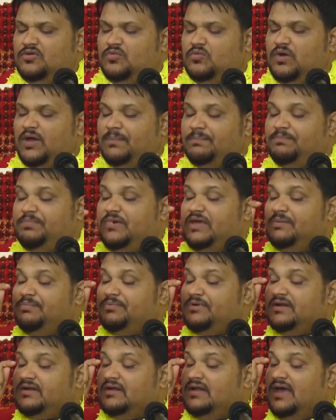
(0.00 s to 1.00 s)
when
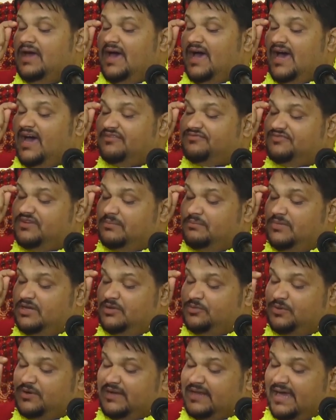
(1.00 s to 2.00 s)
people have to
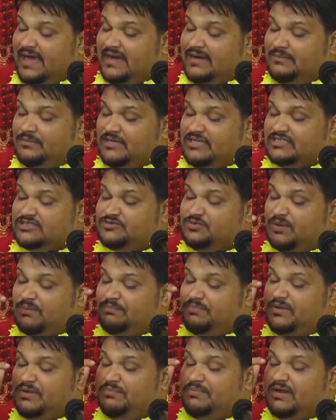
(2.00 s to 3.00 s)
meet with enemies,
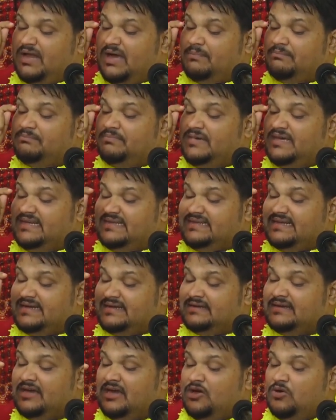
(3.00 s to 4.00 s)
when people are
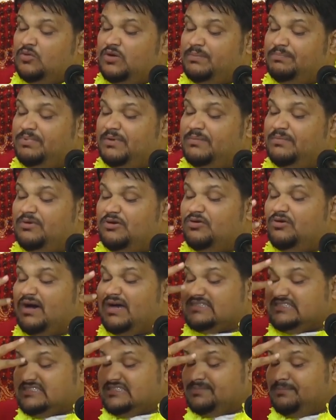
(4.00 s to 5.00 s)
meeting with people who
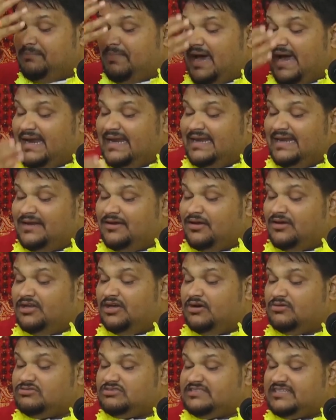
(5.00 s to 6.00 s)
are smiling on
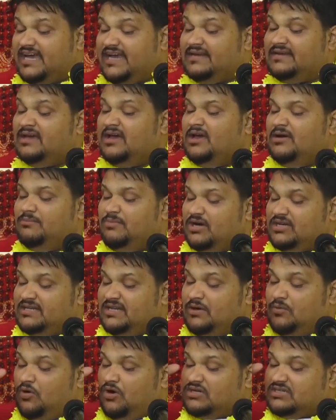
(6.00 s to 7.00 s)
the outside, but
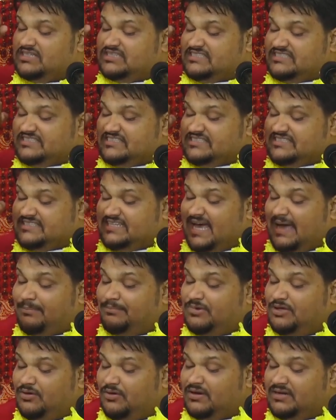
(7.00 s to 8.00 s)
they want to
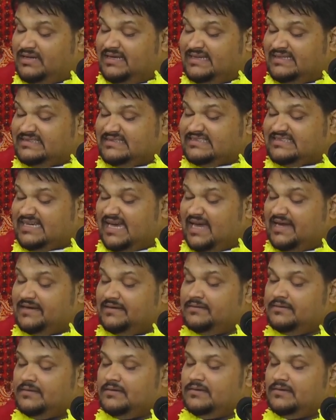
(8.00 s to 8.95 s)
stab you on the inside,